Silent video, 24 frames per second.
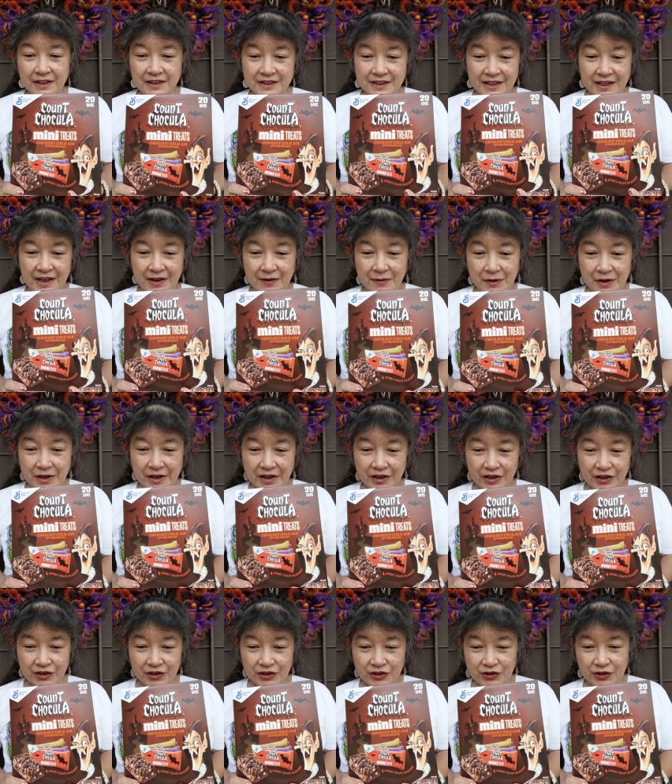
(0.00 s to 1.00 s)
Today we're here
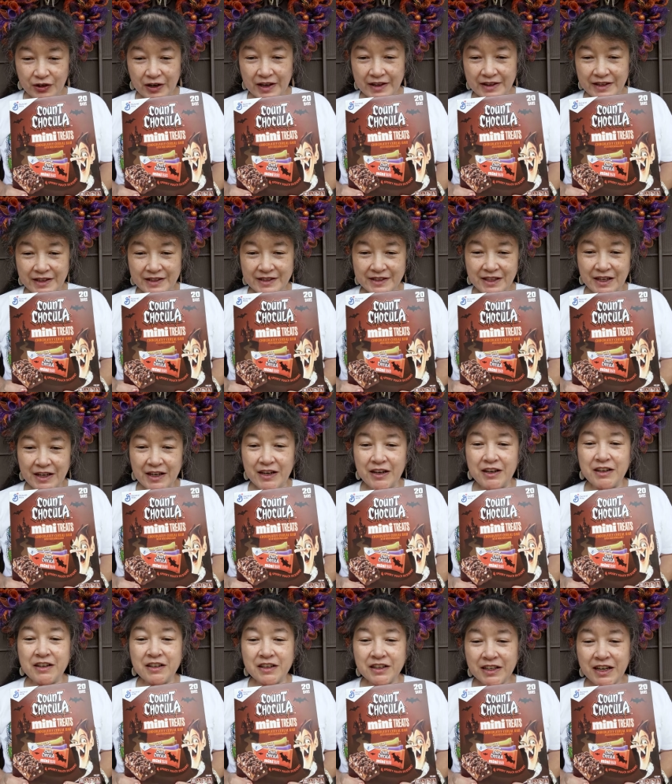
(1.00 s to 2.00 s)
to try these
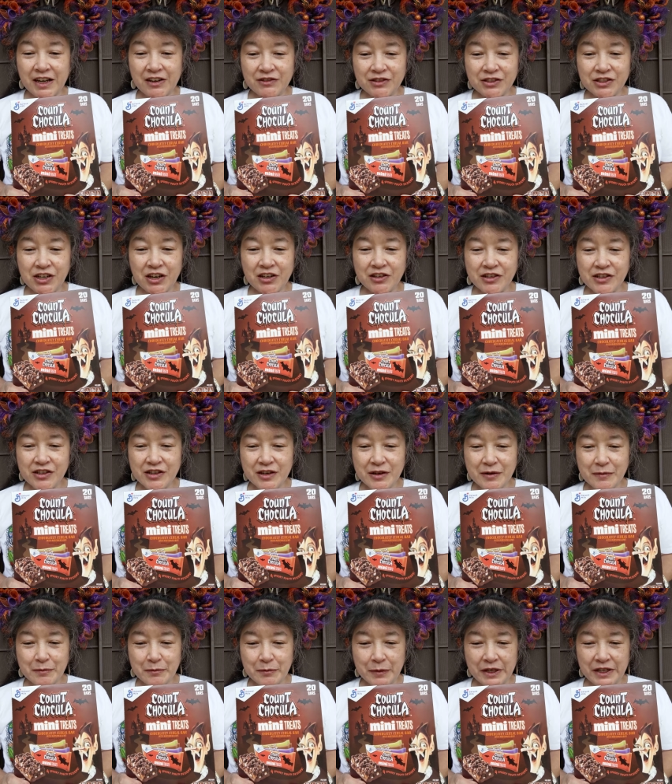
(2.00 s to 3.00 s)
Count
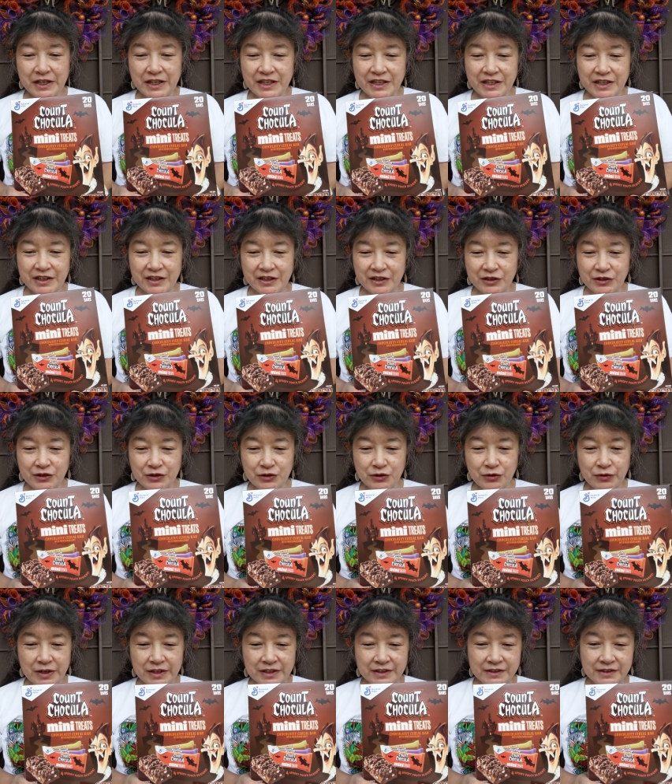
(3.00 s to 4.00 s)
Chocula Mini
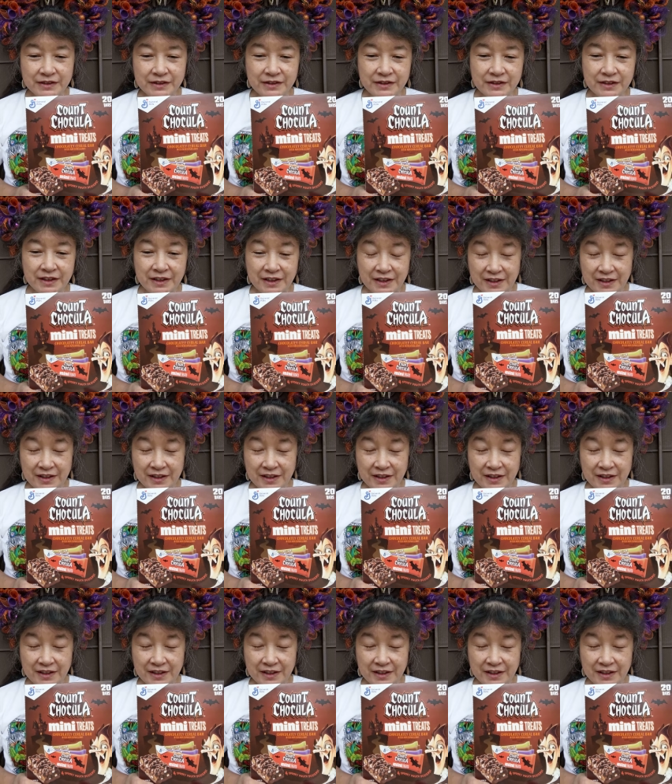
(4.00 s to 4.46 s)
Treats.